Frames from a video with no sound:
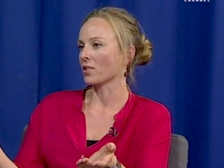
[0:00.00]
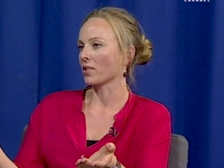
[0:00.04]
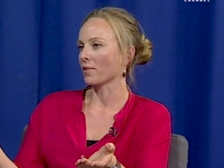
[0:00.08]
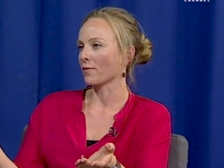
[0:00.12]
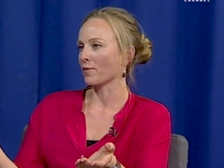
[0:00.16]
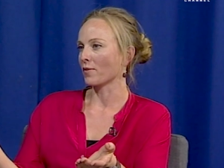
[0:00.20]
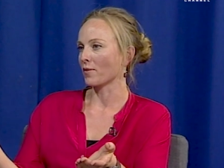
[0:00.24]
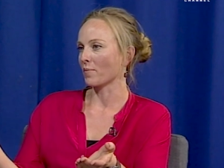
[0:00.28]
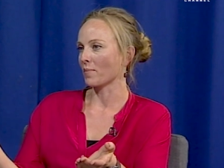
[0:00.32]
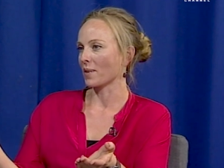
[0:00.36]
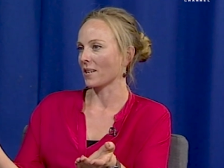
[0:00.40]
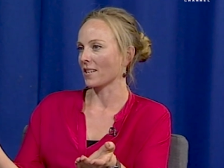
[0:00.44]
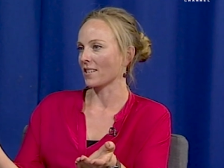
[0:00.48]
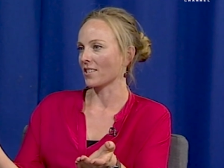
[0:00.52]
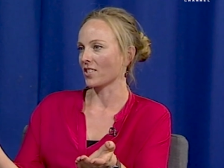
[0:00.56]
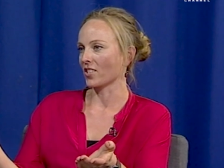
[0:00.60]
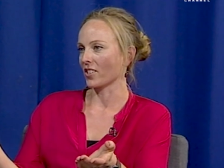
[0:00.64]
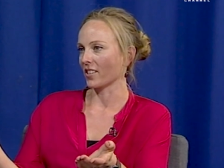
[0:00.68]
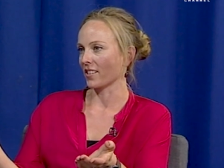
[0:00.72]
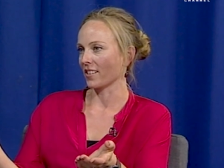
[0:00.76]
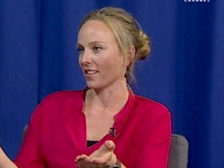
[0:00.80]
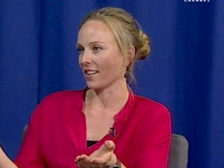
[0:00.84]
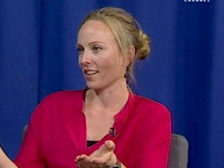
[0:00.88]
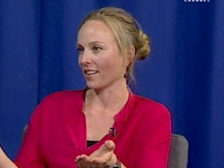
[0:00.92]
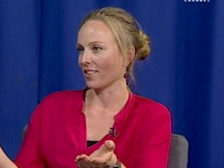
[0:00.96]
much
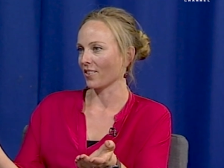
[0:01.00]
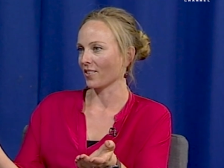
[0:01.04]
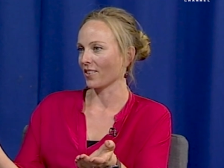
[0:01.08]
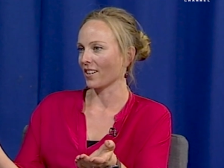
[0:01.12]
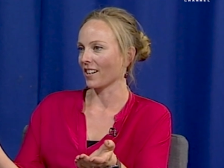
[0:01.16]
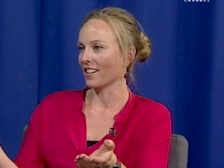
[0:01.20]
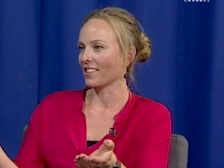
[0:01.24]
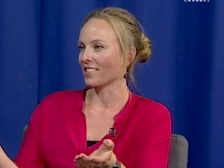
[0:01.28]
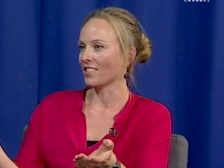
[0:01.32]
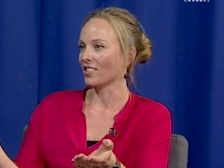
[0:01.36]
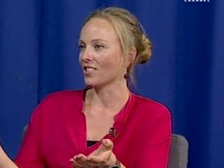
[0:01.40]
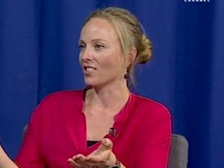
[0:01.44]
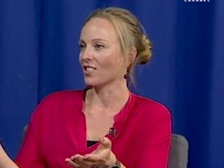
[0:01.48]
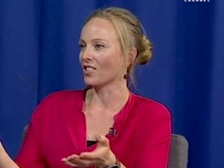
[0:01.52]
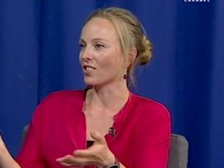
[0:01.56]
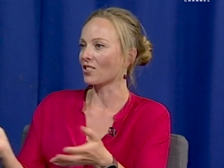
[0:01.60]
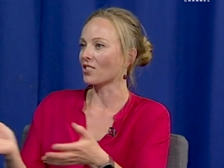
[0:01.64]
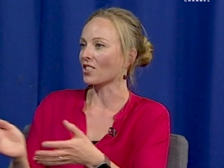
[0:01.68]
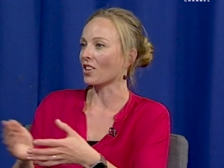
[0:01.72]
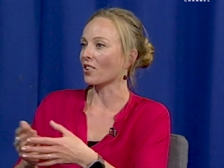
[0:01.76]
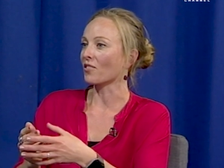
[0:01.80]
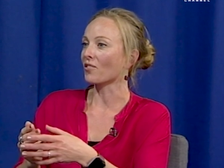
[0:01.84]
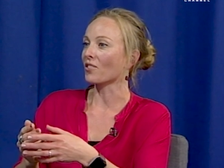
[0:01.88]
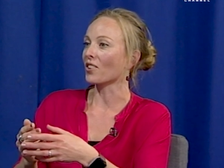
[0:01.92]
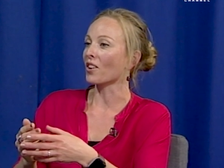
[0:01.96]
information now and you
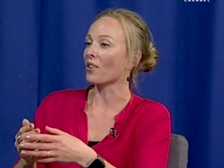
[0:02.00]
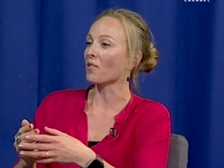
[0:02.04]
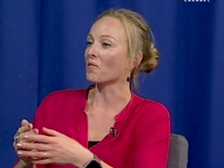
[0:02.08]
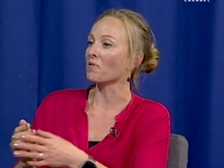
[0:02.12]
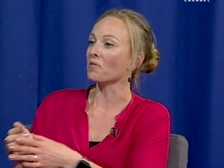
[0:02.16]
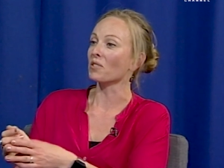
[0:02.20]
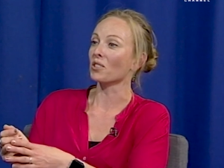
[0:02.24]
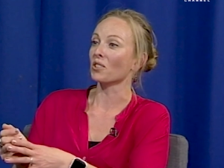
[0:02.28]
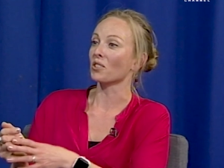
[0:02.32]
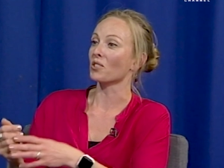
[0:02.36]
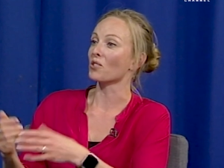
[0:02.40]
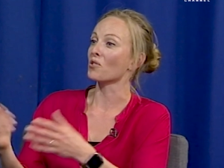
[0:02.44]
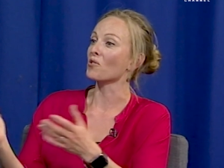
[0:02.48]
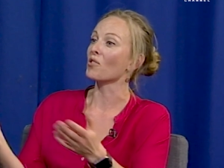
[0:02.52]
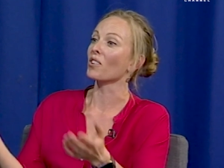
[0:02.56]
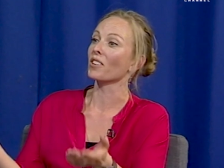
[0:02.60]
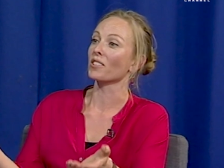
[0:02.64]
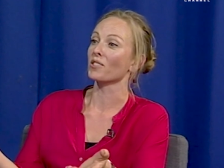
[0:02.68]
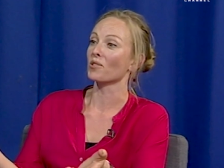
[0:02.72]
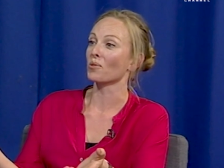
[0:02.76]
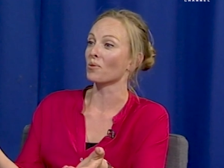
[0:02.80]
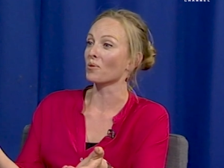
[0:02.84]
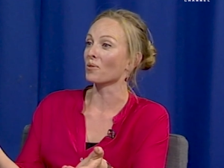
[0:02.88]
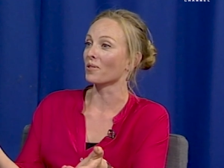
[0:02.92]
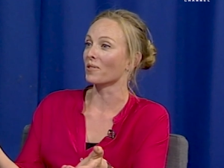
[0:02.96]
don't know if you can
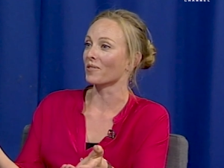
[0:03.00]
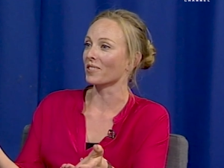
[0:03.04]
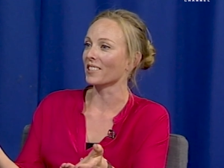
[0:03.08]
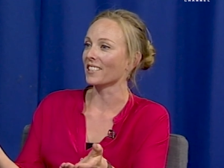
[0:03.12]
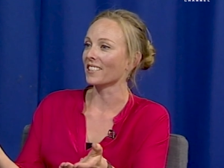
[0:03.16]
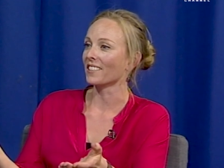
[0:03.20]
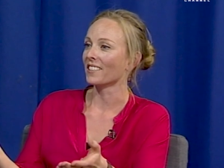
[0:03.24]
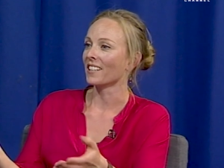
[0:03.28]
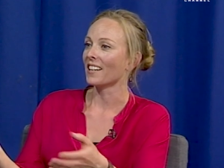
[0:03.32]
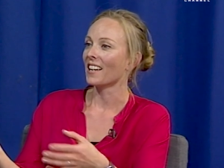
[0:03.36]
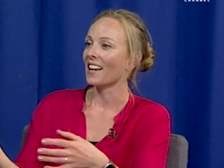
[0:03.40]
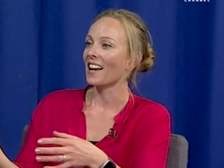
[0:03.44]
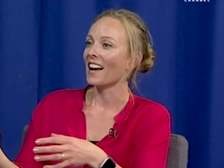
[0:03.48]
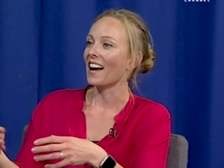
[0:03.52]
trust all of it.